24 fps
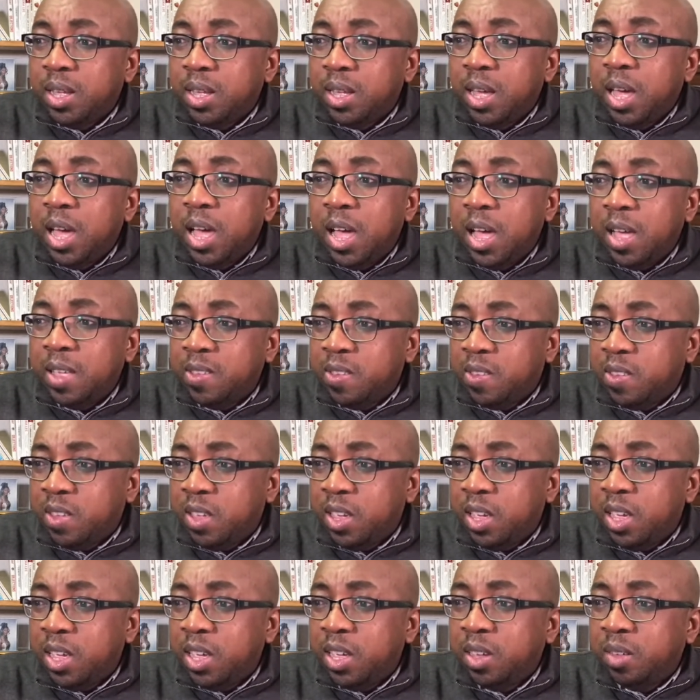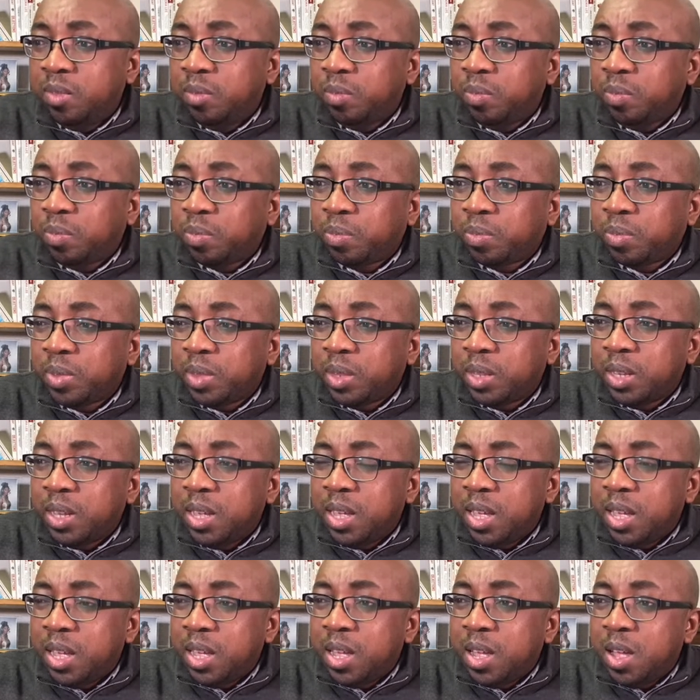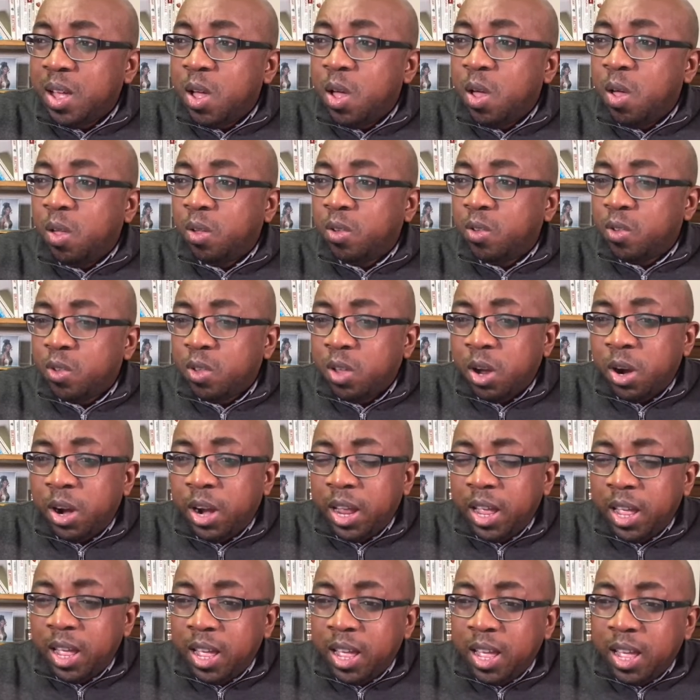Yeah, I see. Oh, sorry.